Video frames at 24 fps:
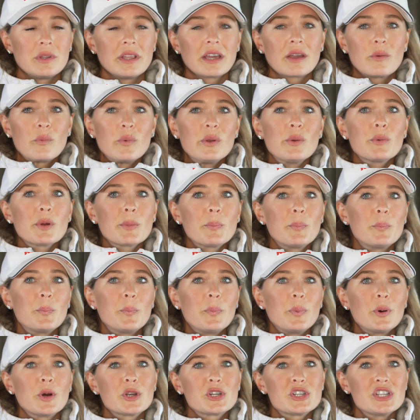like we were
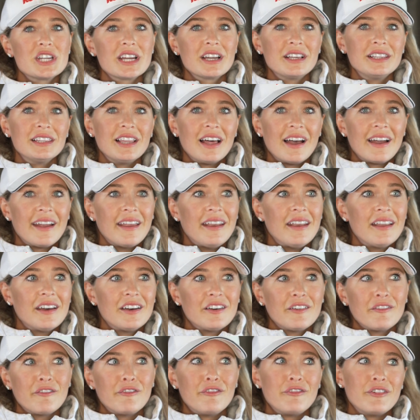pushing a line
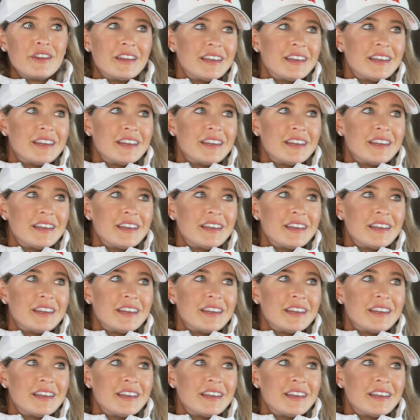of,